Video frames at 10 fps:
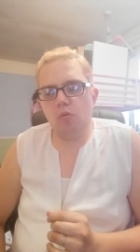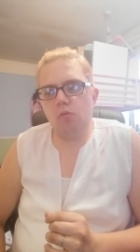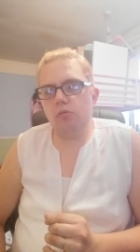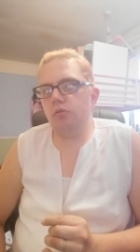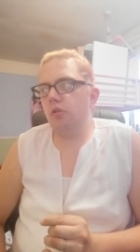
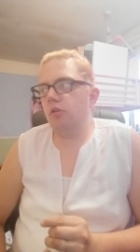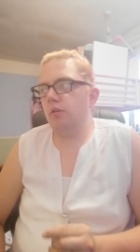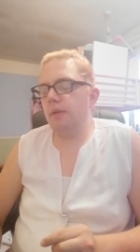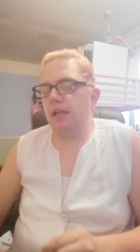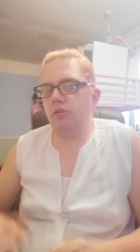also going
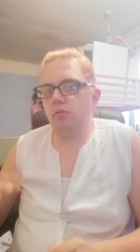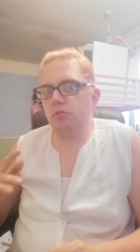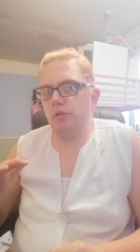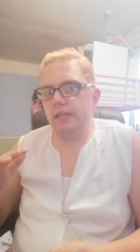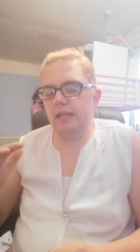to end up
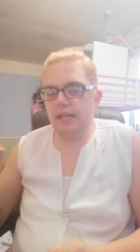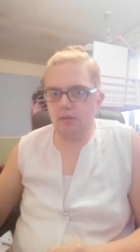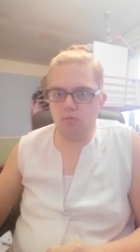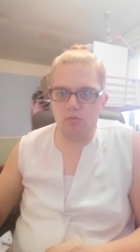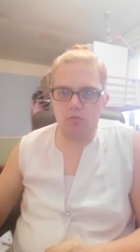doing the
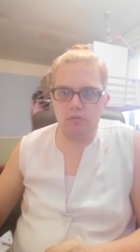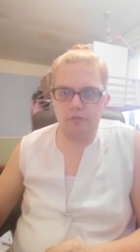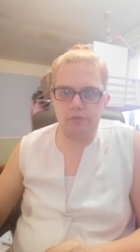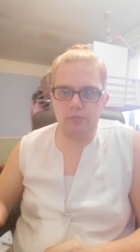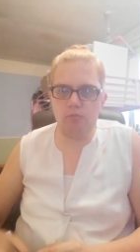nail
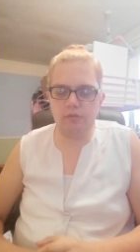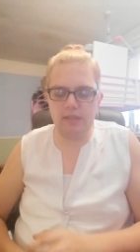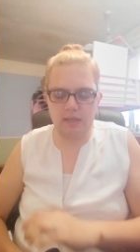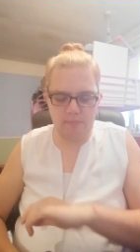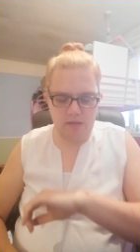course once I
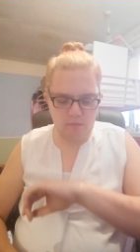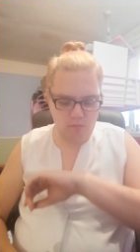get my level